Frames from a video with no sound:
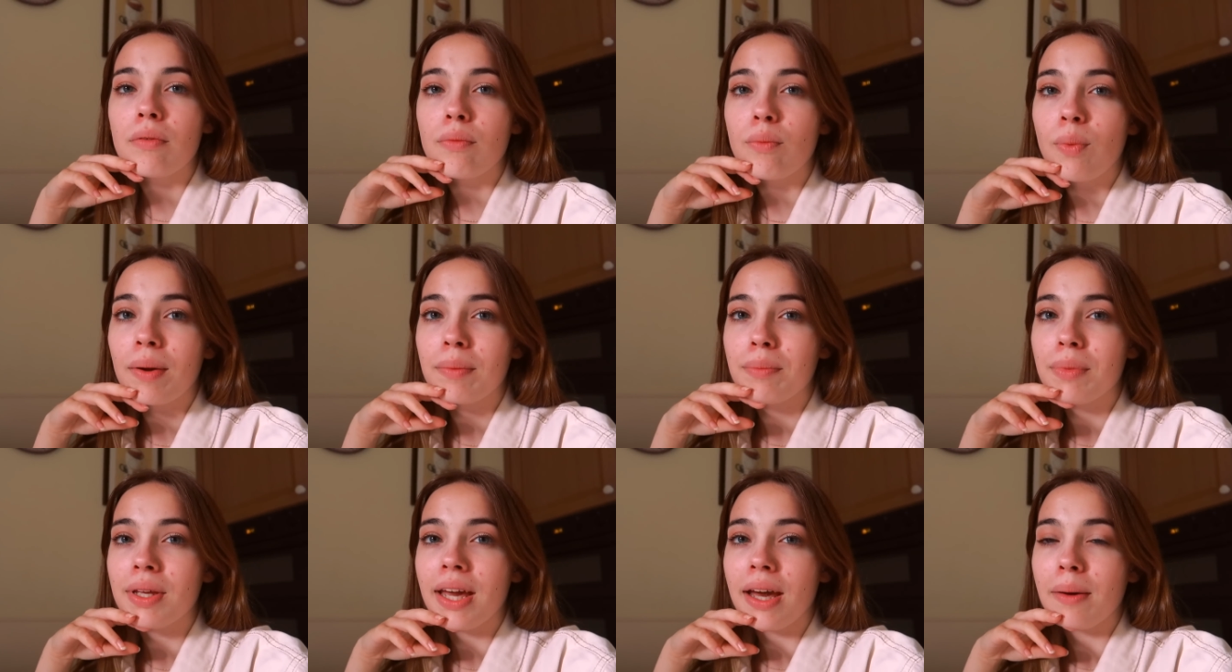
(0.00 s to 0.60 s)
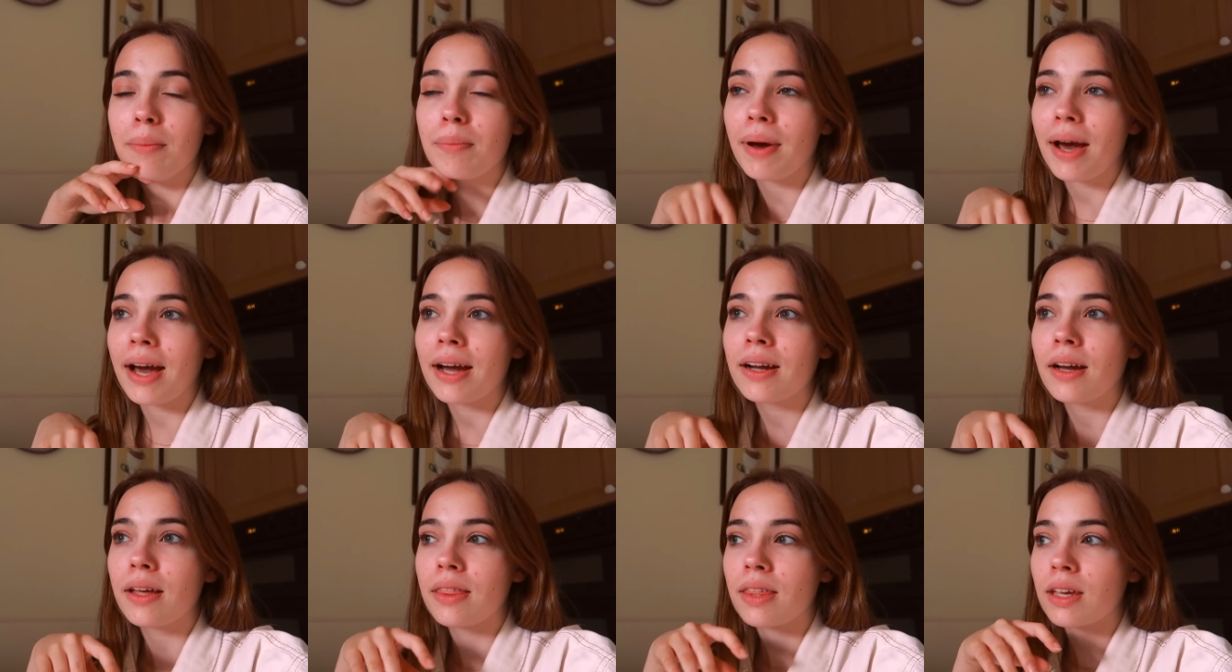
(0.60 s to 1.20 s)
But when we get
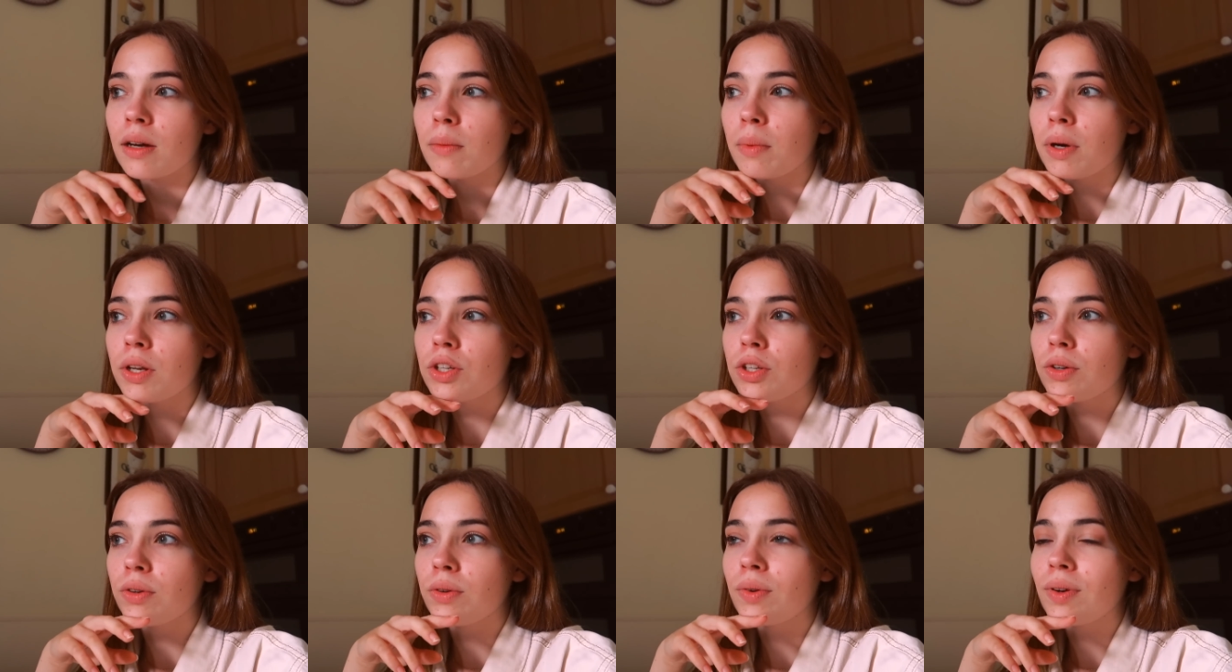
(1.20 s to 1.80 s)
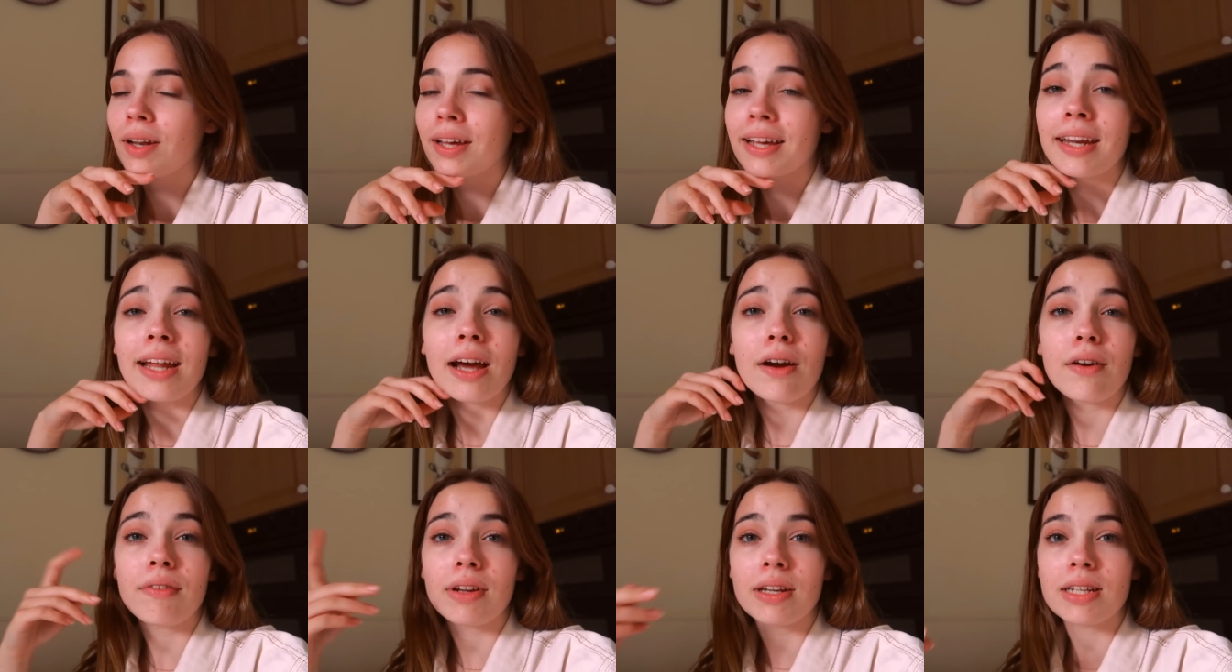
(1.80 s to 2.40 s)
back, I think I might do like an
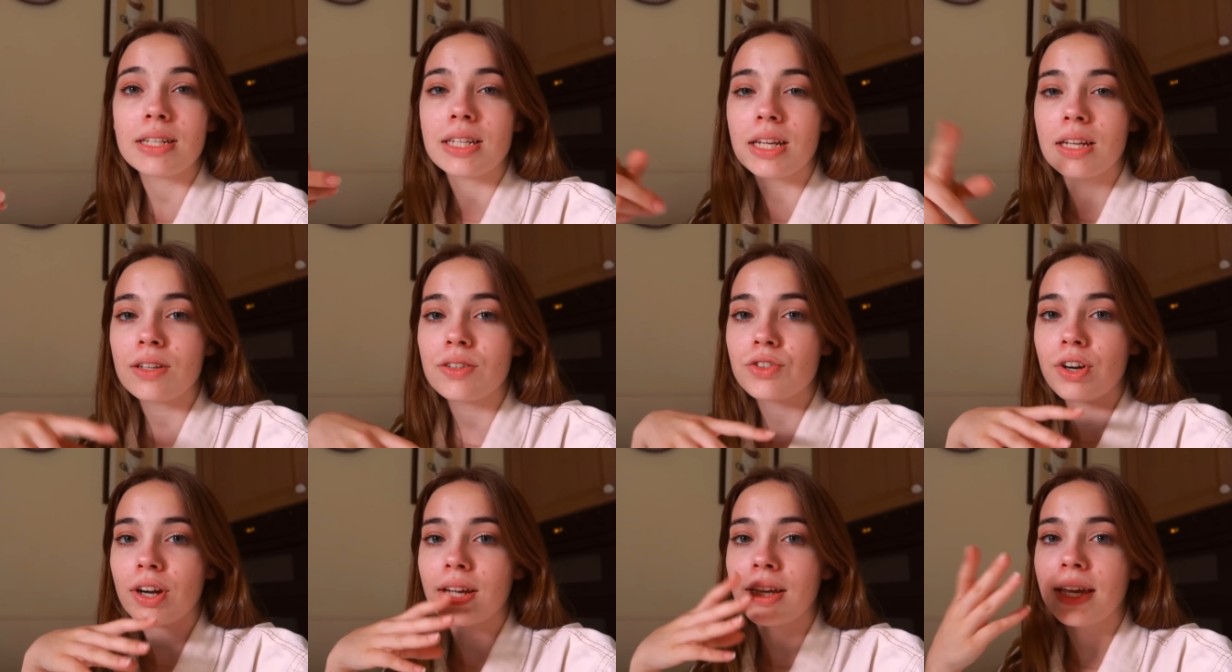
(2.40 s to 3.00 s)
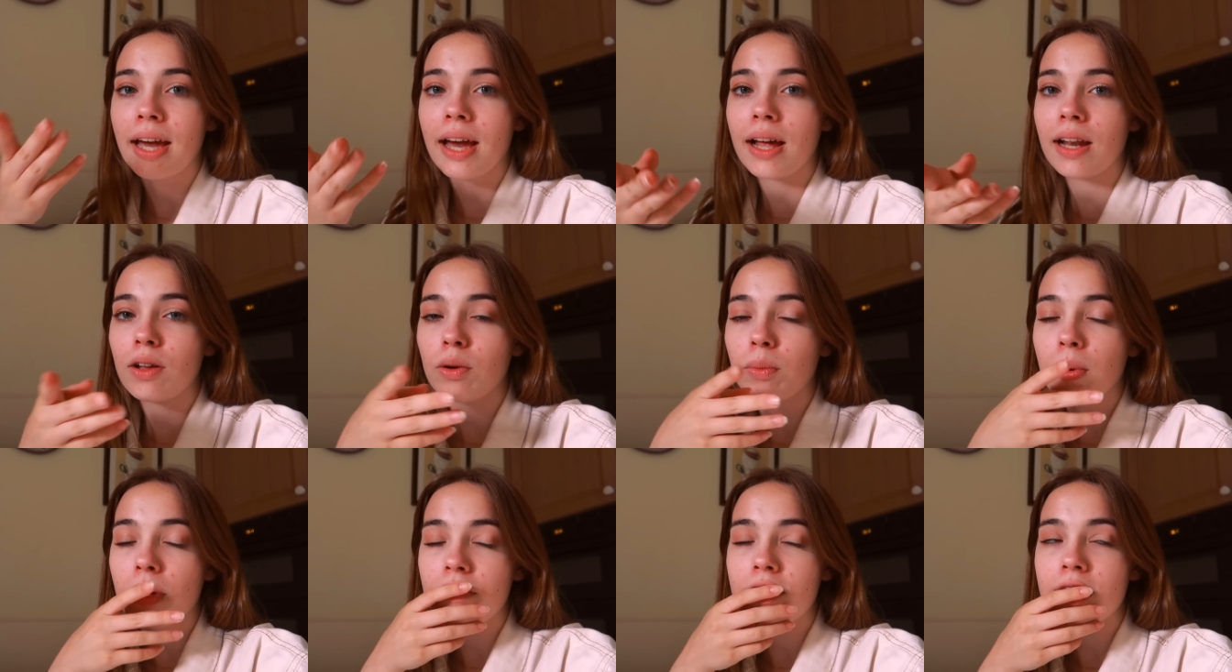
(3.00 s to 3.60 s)
hour of editing, try and get a
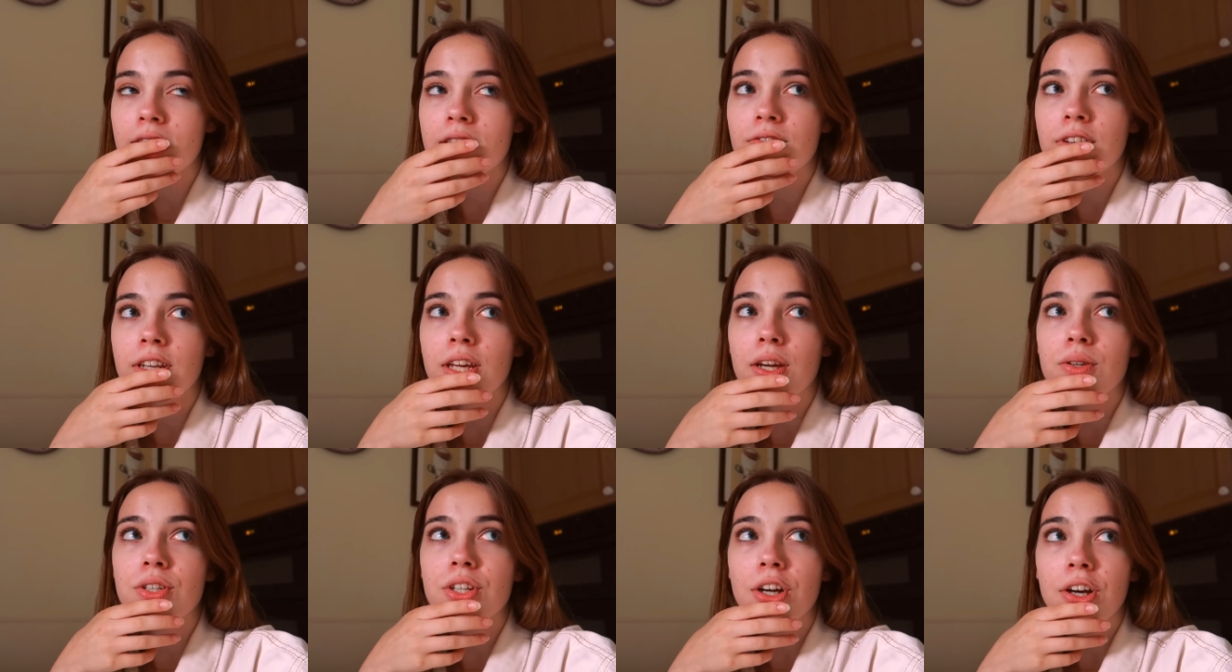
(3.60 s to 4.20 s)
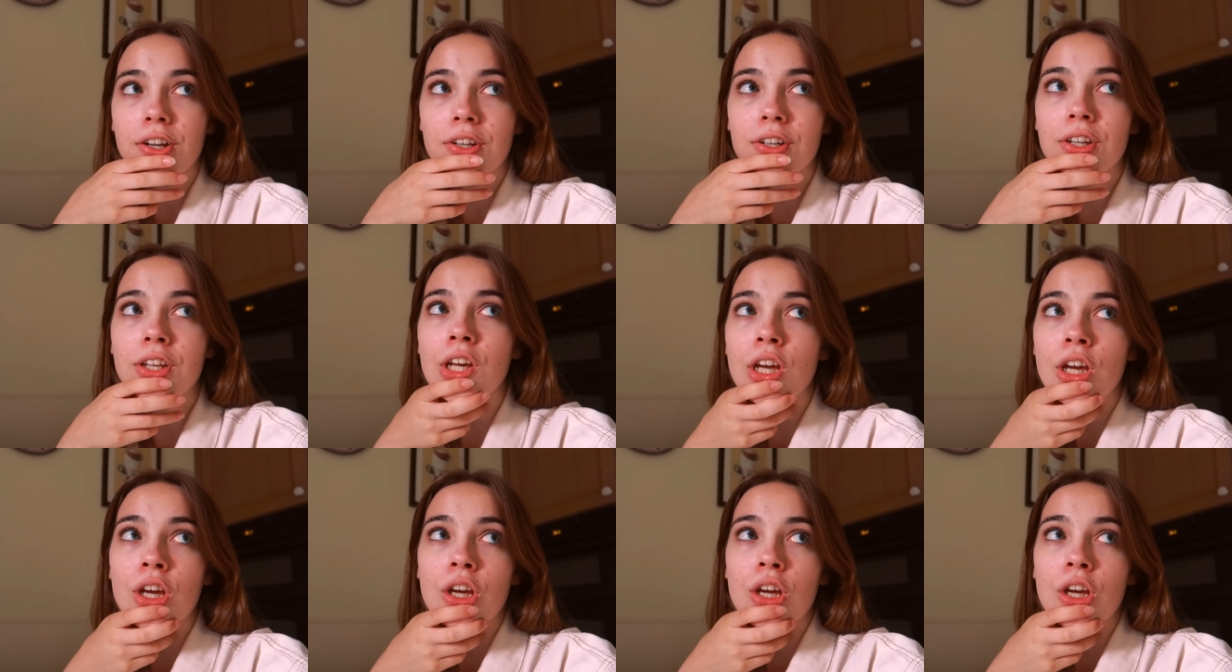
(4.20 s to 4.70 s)
little bit of this video done,